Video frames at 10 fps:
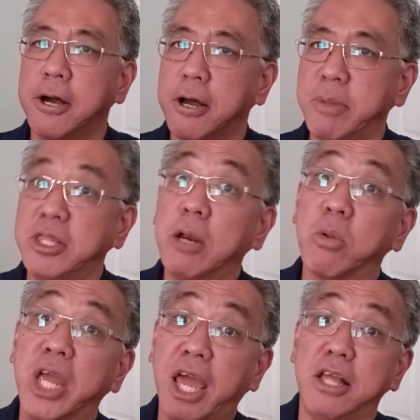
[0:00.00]
And
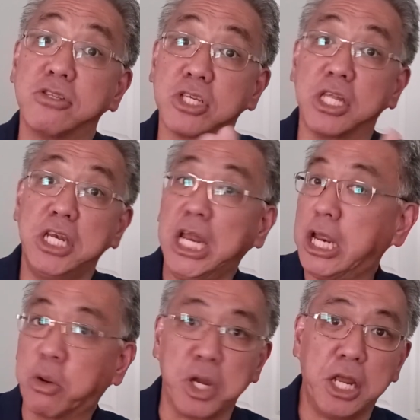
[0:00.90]
then we'll get into the
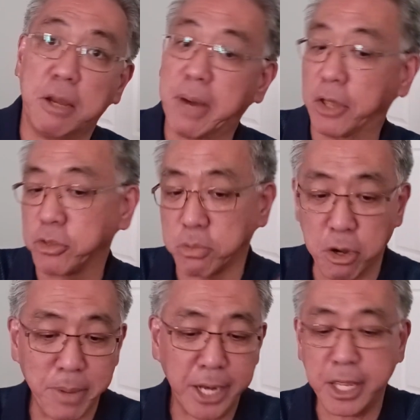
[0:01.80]
nitty-gritty about the
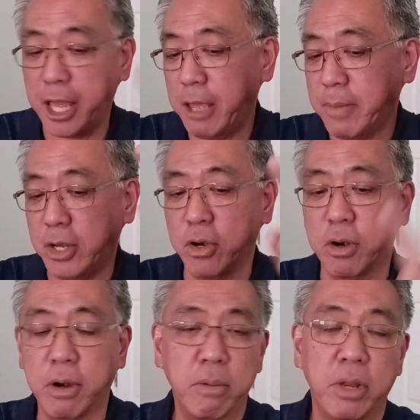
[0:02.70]
robot game and
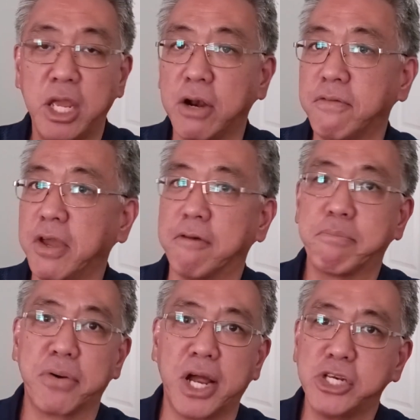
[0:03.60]
your
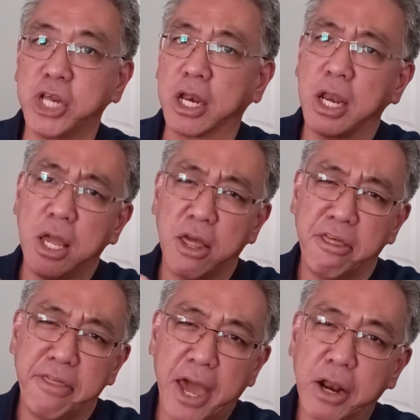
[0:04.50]
innovative project.
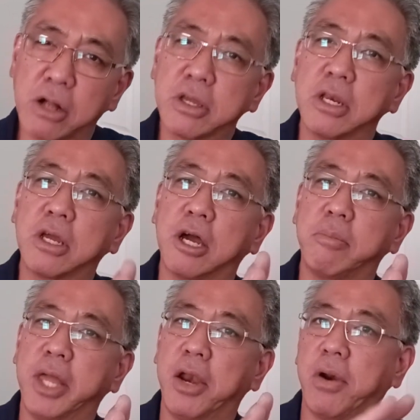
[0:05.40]
That all can
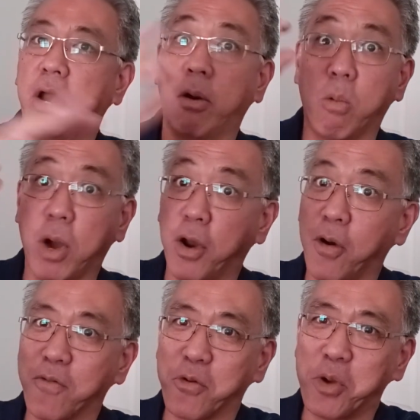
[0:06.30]
come later. I don't want
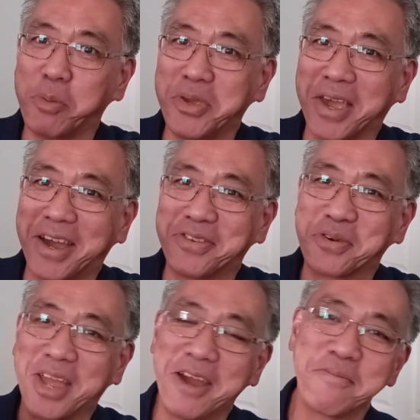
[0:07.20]
to overwhelm you
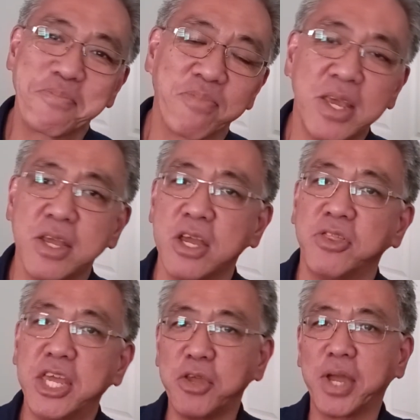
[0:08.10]
guys, okay?
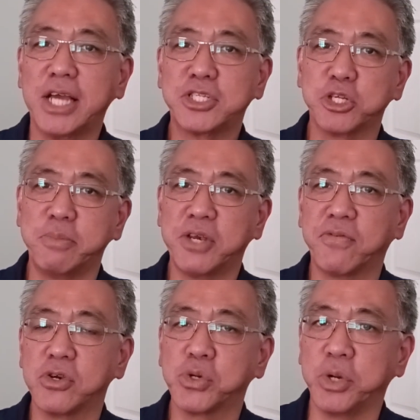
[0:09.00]
Thank you guys so
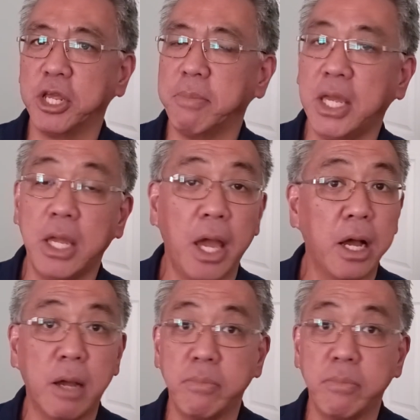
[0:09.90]
much for joining me.